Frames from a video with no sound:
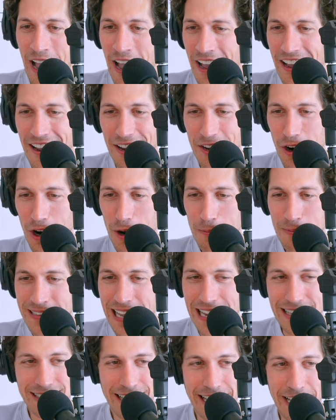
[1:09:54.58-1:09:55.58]
There's Europe you, you
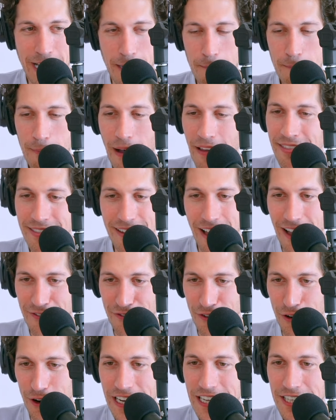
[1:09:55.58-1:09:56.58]
takes like a month off
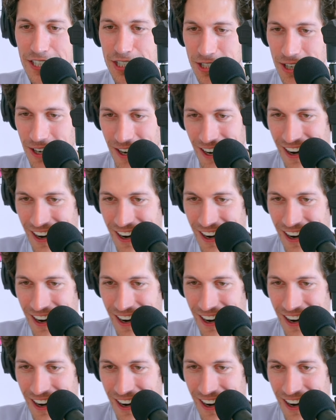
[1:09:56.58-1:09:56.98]
for Easter.